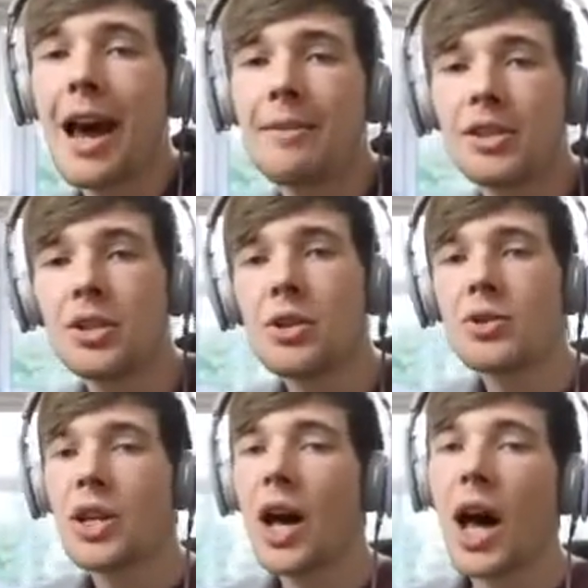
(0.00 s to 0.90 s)
to have a
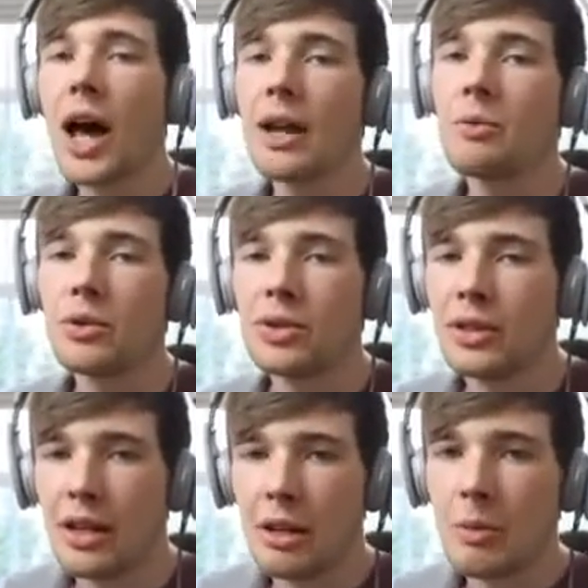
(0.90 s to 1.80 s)
snooze, and I will
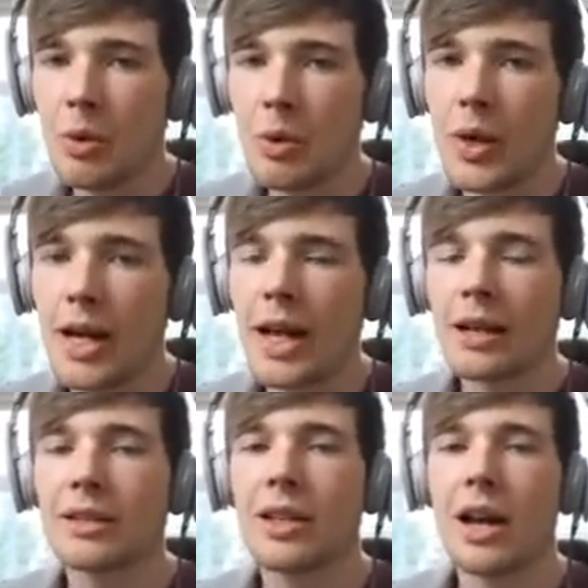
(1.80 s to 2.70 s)
see you all
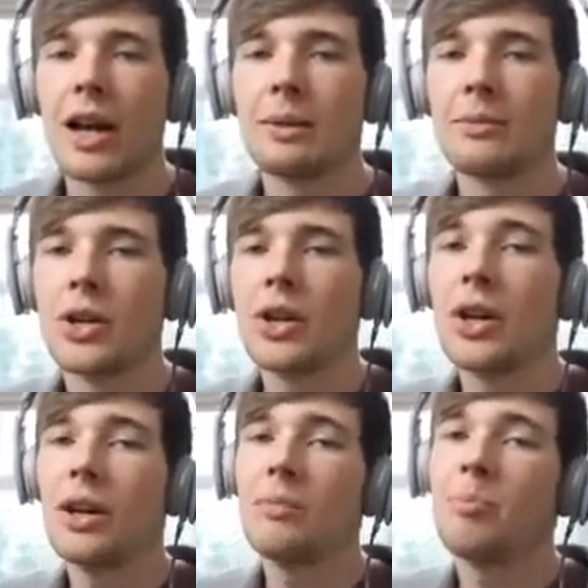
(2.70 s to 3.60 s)
next time.
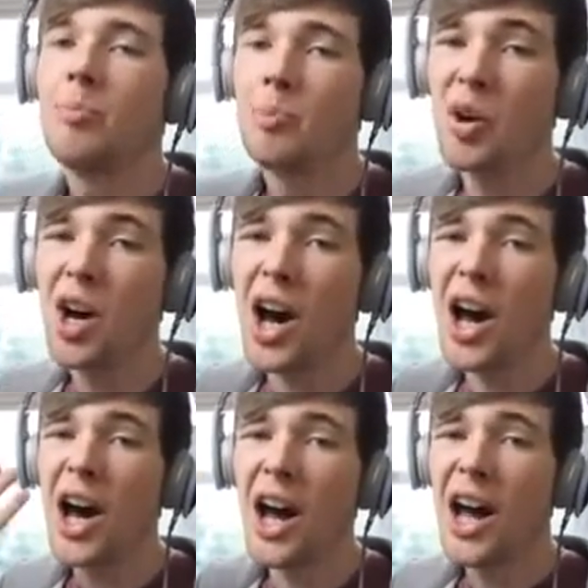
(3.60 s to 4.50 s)

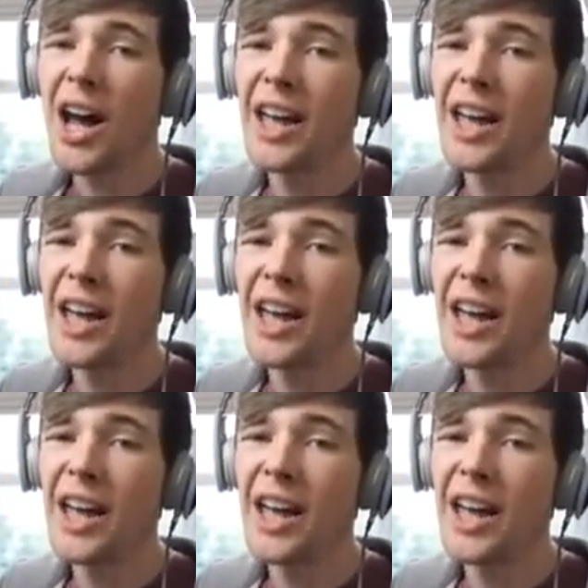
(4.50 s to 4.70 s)
Goodbye!